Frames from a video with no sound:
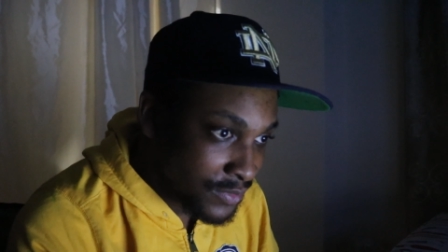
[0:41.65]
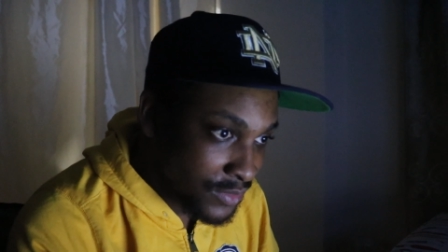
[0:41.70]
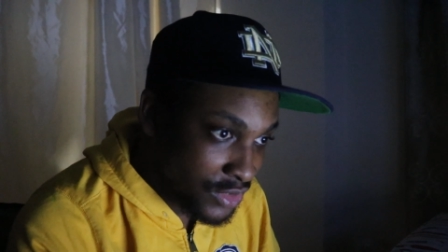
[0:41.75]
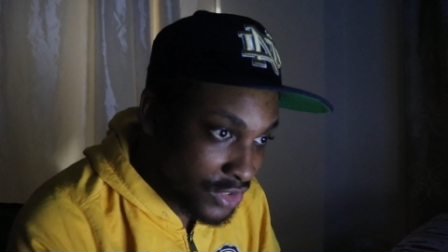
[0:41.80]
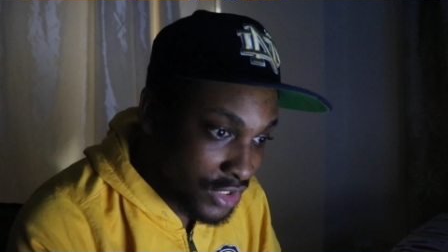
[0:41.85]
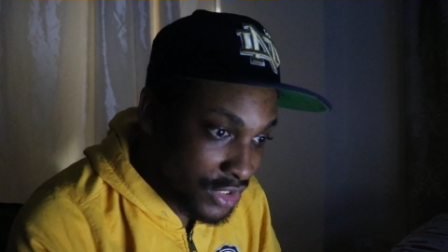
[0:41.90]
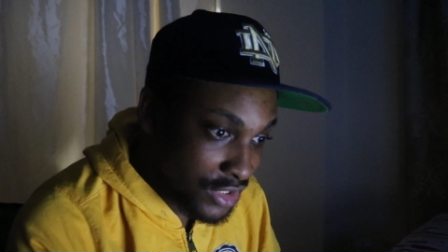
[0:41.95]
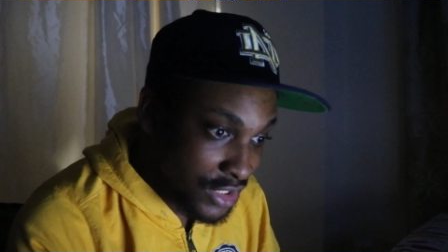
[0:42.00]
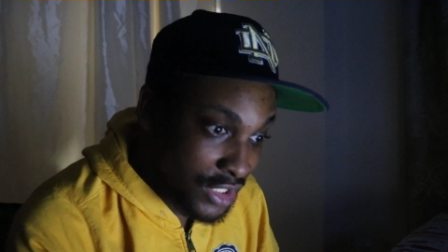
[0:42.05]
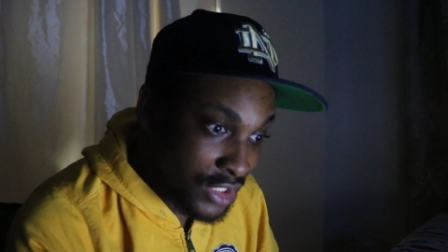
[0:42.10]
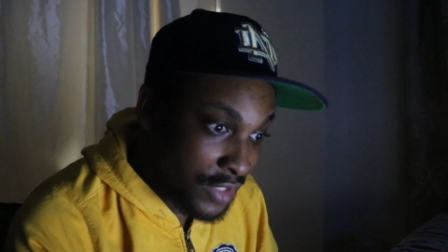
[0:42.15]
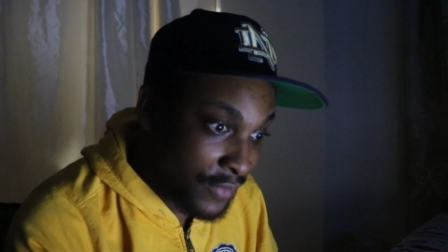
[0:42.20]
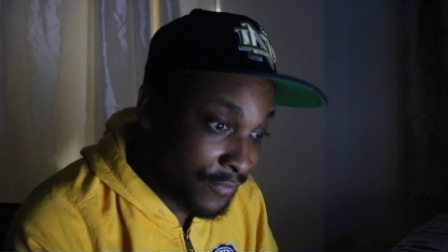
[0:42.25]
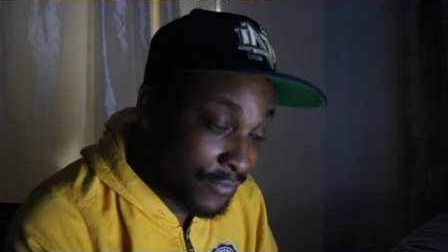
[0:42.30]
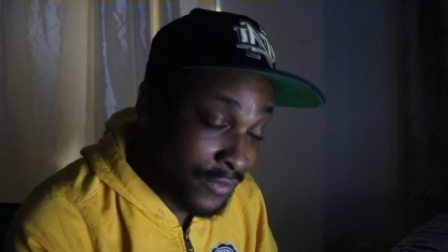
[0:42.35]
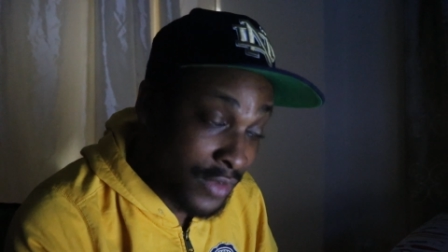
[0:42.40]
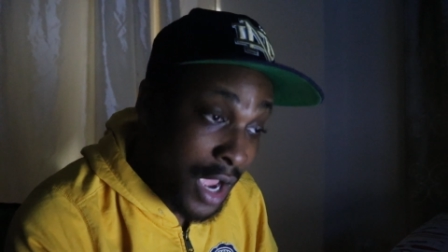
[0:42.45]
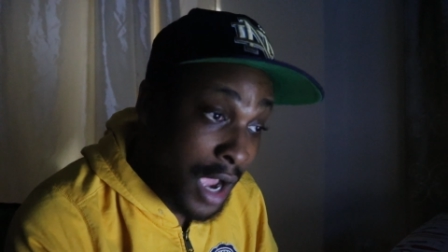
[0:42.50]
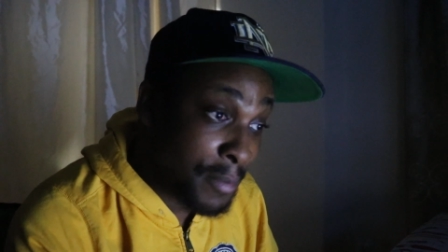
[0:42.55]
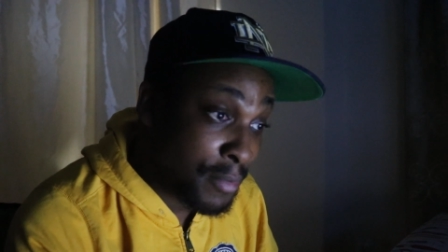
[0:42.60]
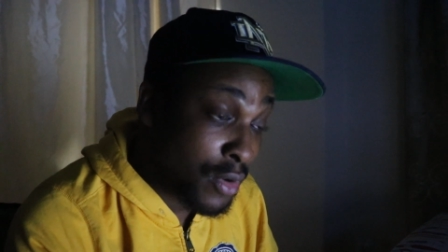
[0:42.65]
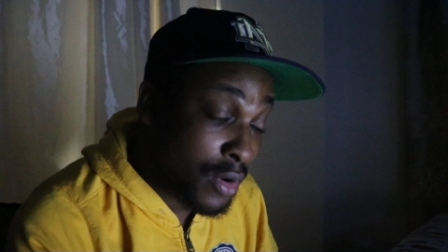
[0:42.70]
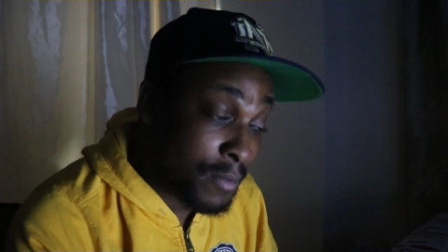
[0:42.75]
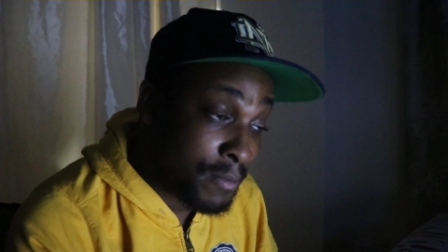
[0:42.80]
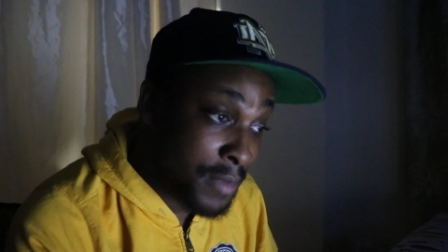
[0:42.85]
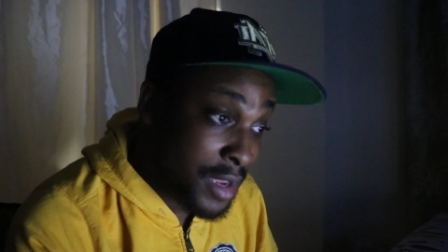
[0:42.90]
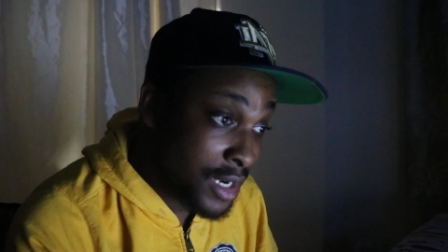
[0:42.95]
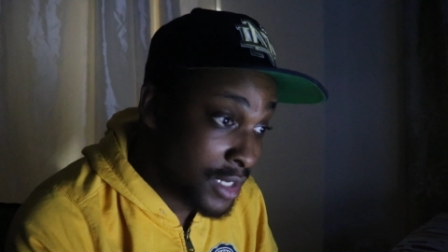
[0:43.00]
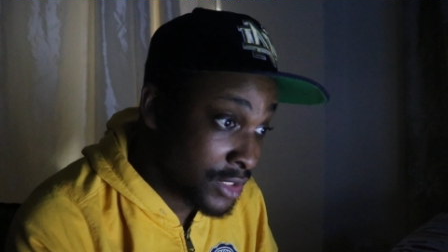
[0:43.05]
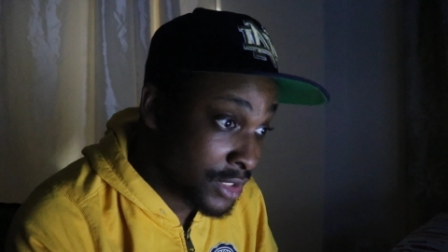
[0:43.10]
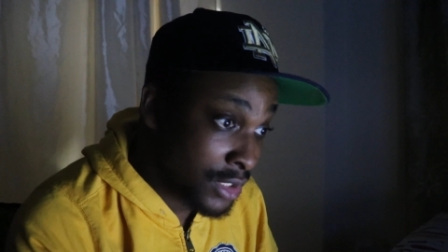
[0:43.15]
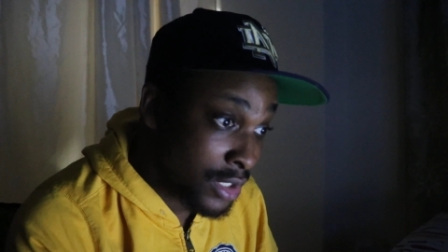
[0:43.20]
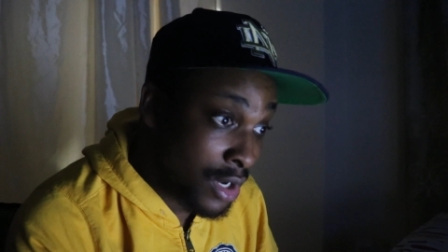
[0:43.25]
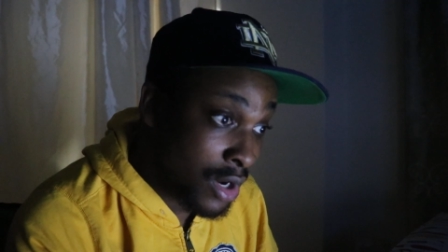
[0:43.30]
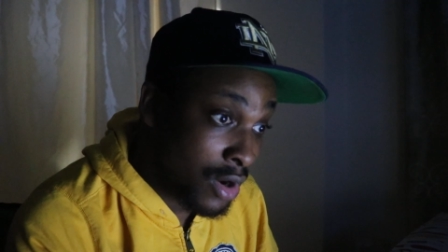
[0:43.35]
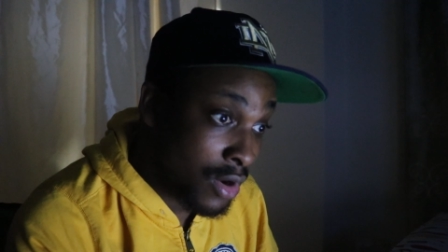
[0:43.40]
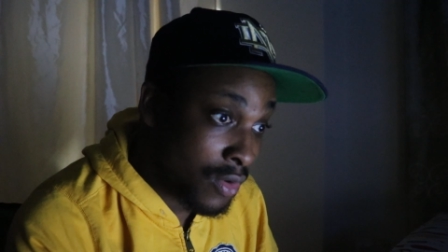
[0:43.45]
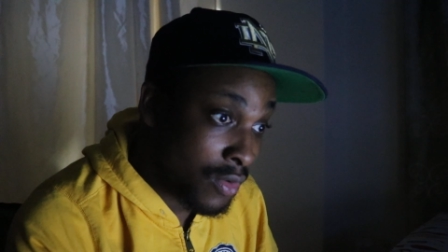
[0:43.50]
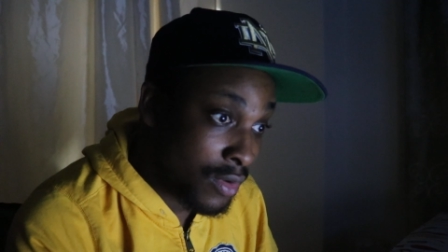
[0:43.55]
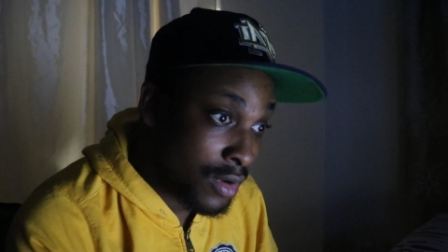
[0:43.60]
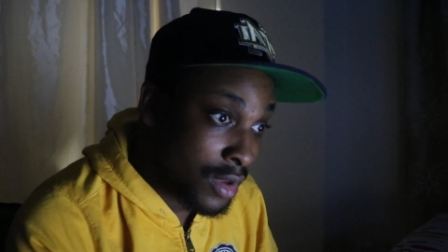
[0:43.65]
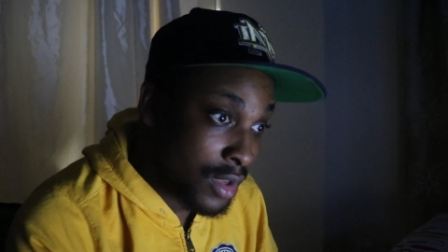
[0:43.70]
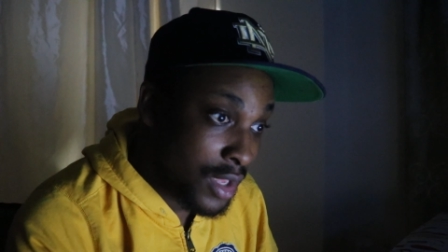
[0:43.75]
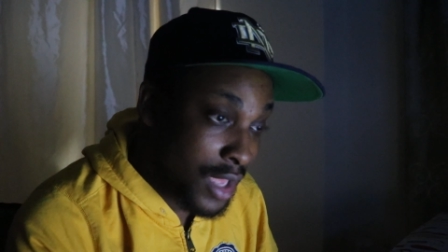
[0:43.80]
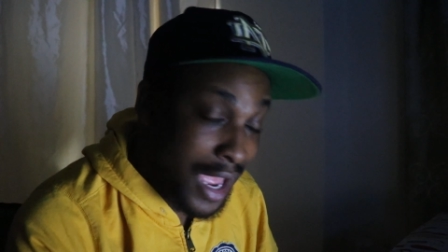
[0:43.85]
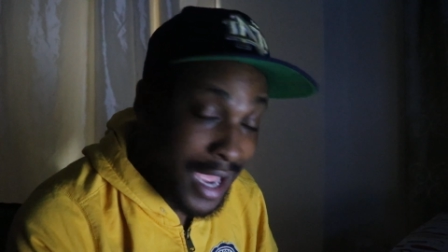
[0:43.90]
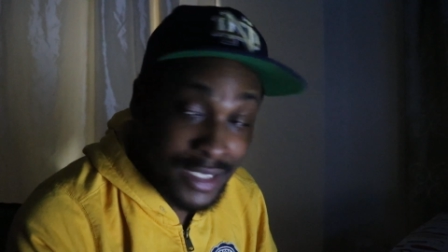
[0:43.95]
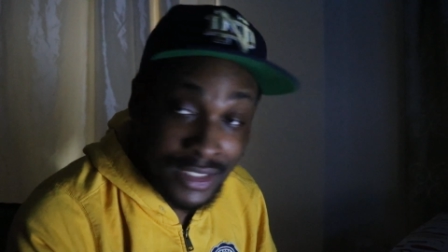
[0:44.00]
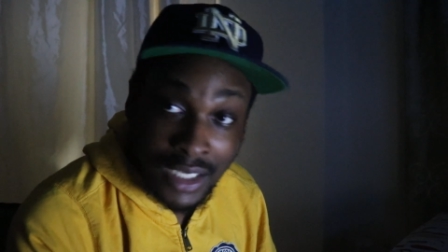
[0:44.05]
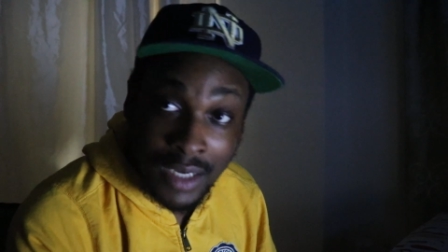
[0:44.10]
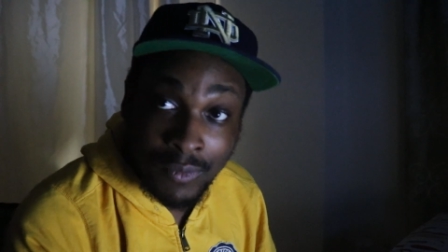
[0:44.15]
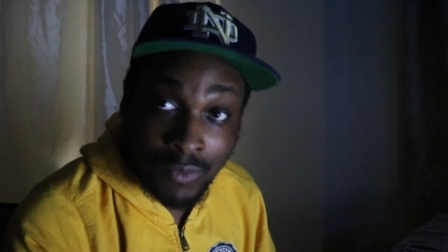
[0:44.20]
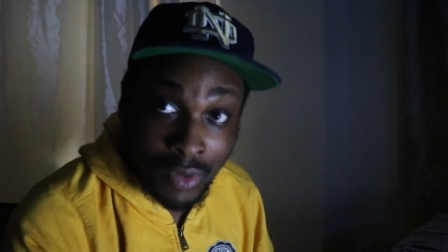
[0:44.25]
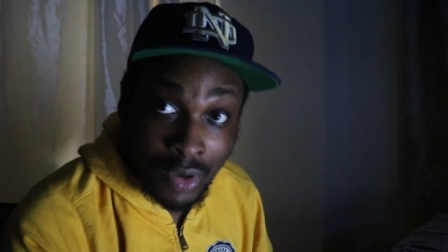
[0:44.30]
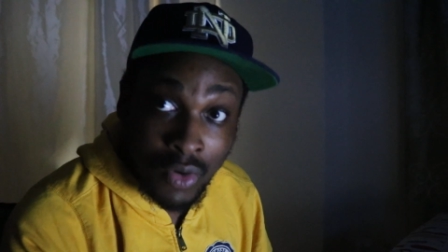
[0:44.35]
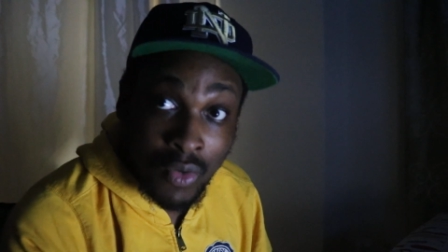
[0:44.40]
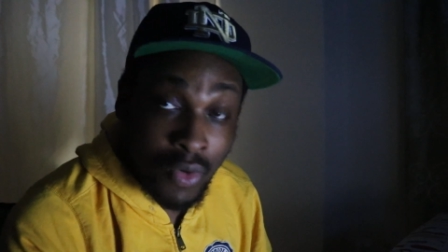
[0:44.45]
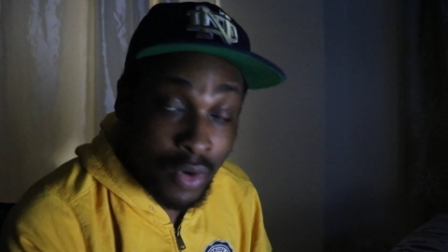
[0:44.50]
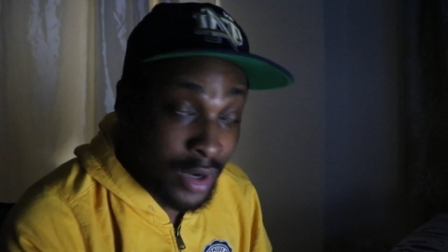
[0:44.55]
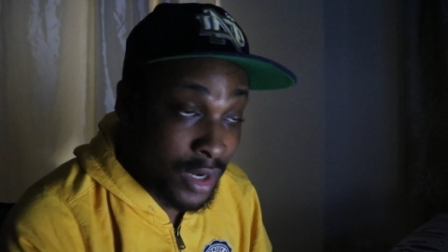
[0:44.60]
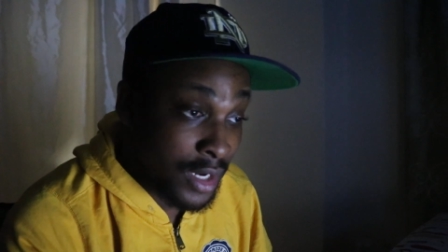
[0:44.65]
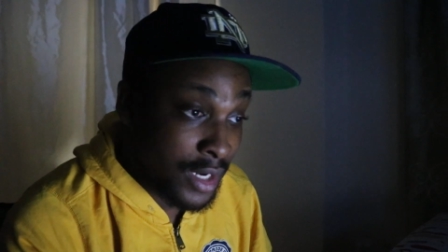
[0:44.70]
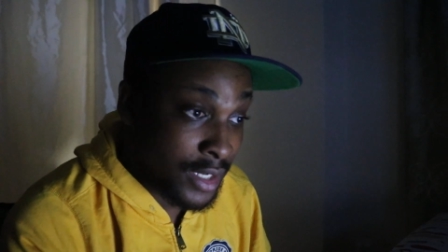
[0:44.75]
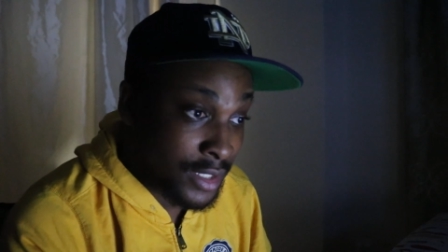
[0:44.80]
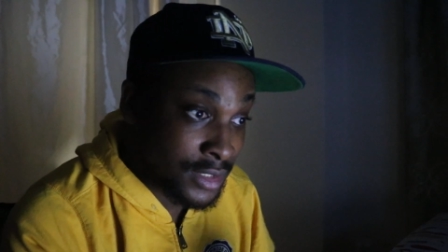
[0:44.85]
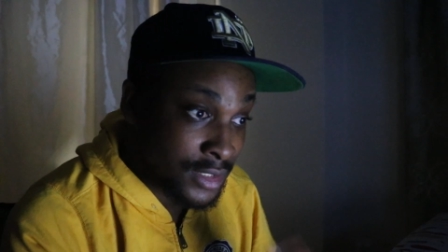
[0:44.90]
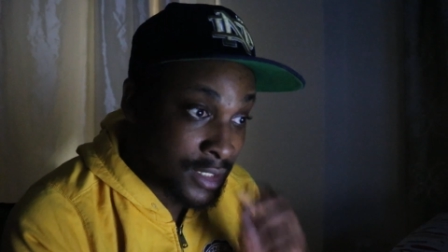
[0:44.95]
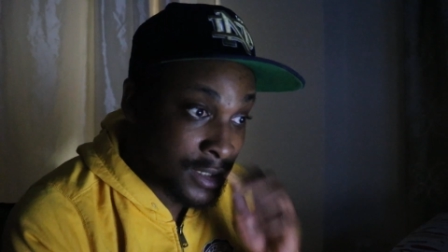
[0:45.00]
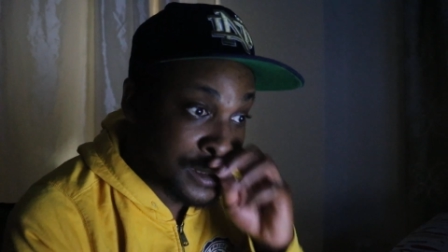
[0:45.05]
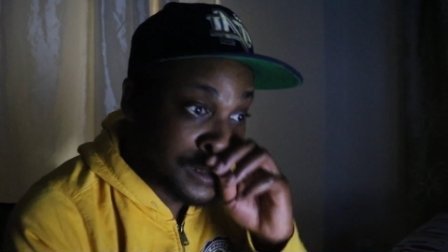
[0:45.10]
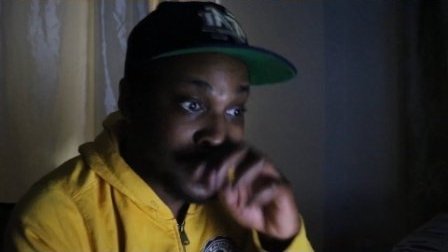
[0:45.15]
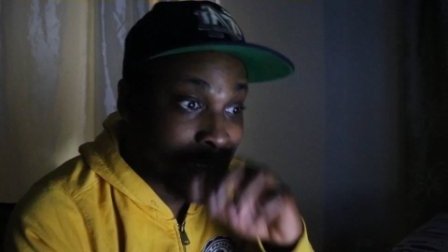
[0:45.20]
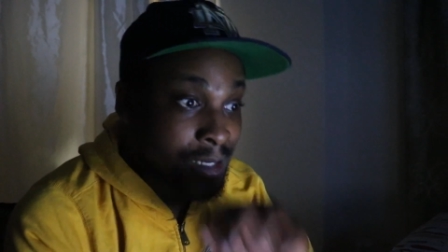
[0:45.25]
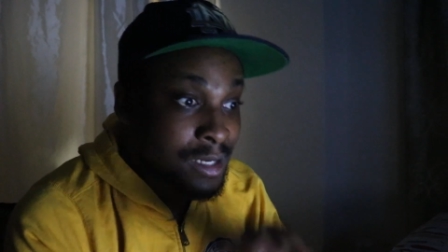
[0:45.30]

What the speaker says: just a couple of minutes ago, as I'm recording this,